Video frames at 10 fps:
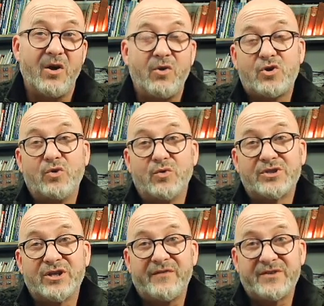on cooler
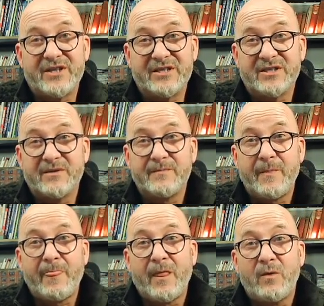surfaces
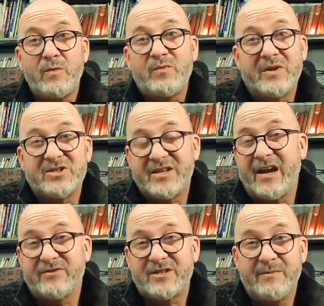with which the air
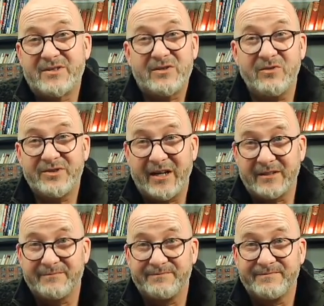has come into contact.
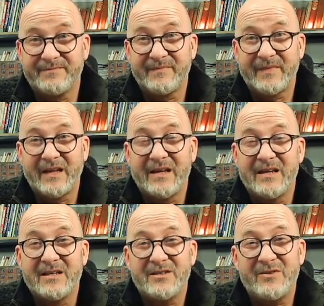
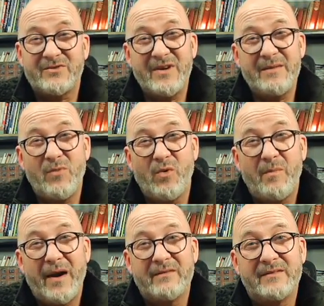So it's really more
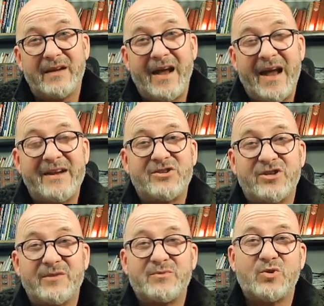about
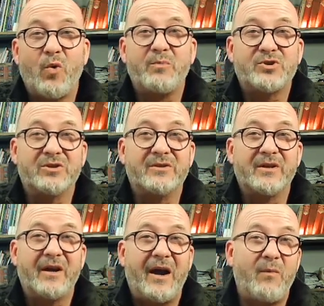energy absorption
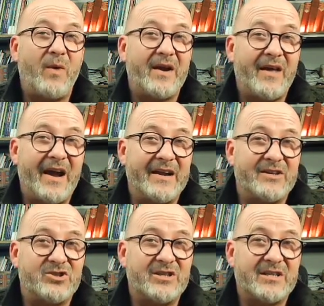and where that
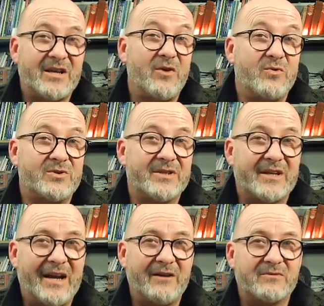energy goes that
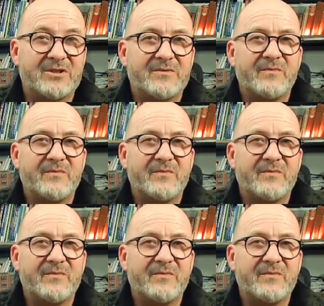counts.